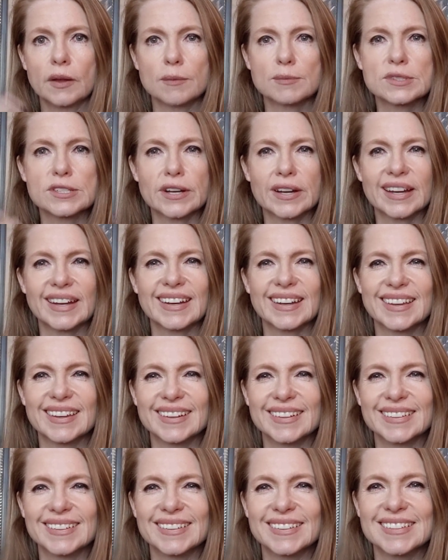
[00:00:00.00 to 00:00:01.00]
I'm starting to
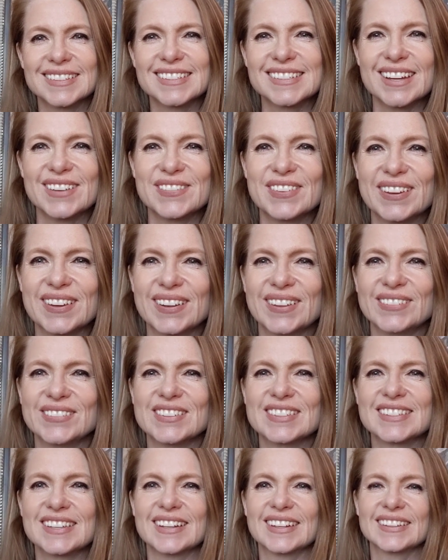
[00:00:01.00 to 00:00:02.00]
get a little stuffy all
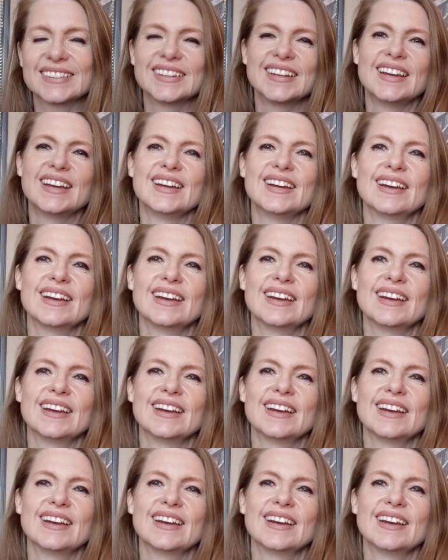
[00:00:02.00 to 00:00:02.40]
of a sudden,